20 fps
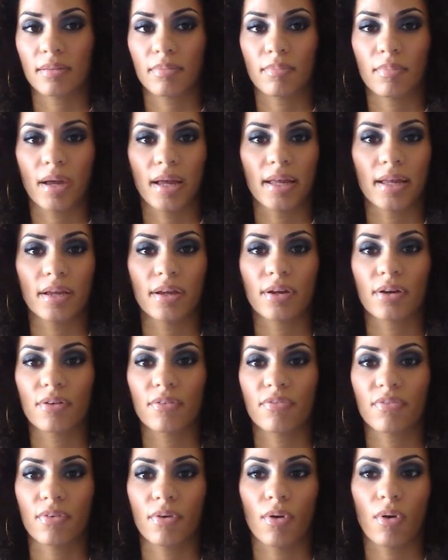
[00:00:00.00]
My
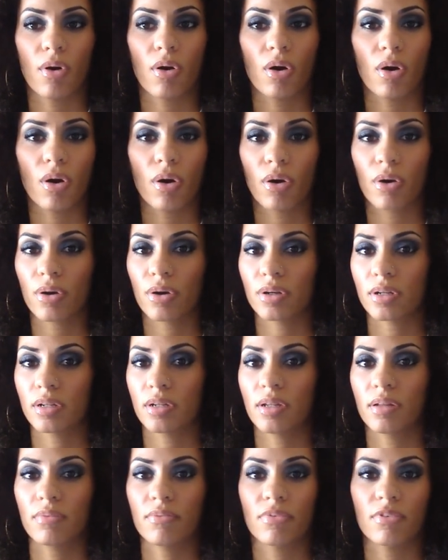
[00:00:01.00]
hair felt hard.
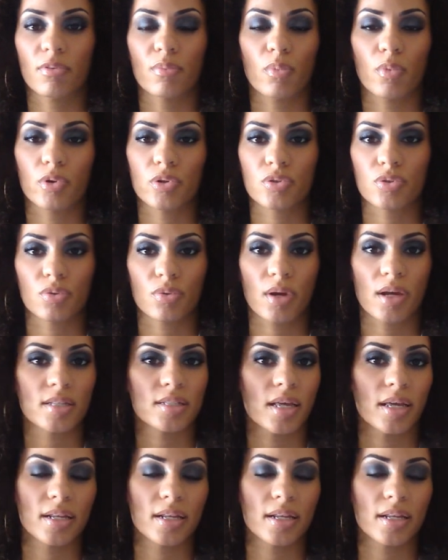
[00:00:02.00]
It didn't feel moisturized.